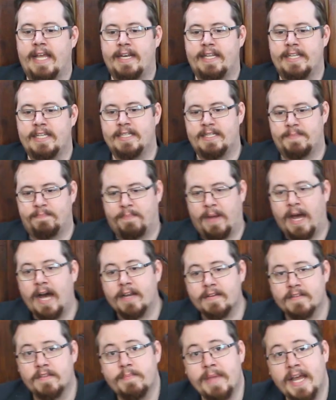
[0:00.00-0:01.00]
that is
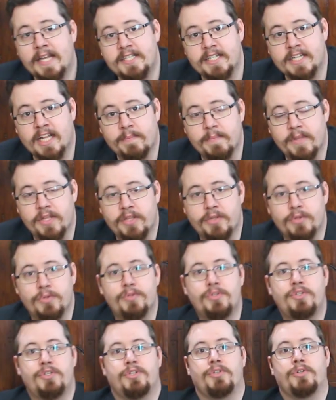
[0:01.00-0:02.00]
part of the magic can be
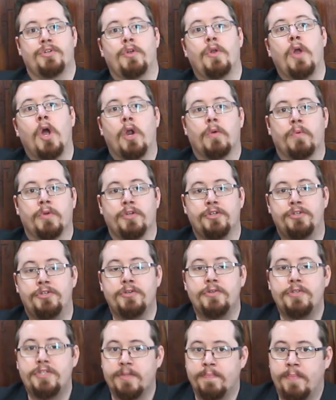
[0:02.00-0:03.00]
used to
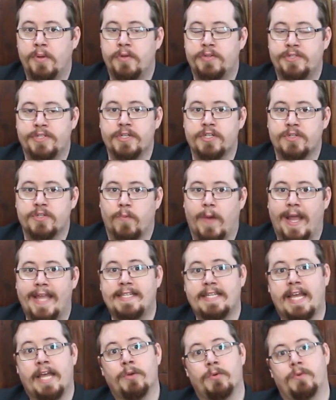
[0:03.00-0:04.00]
reduce a person's
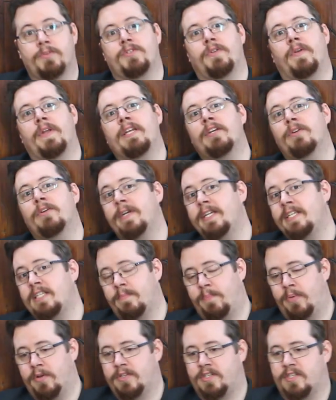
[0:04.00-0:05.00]
weight and also increase
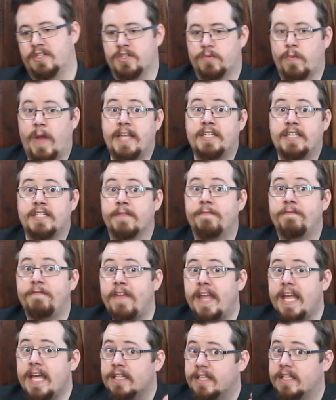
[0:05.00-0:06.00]
a person's weight to
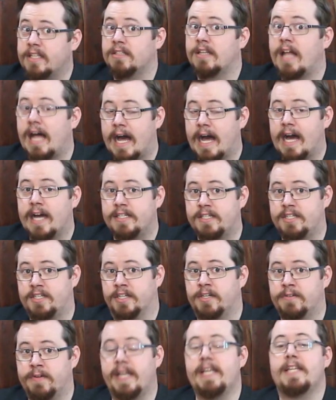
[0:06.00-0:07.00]
fairly large
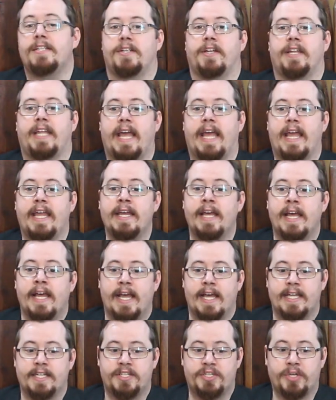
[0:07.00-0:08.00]
degrees, okay?
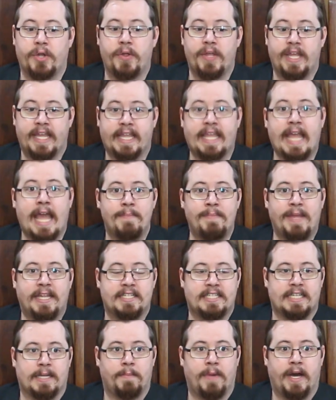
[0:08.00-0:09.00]
And so it can
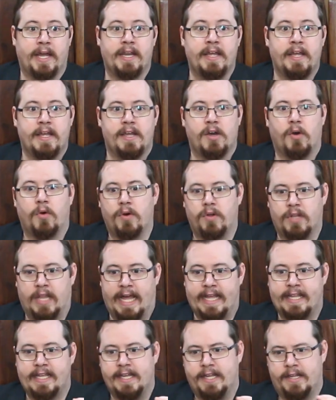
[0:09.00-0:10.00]
make someone
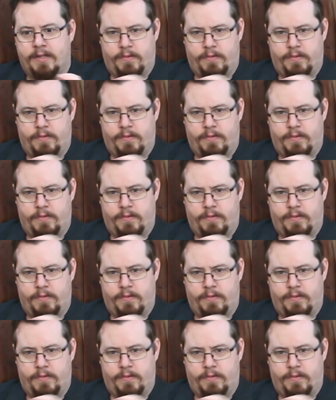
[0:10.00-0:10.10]
like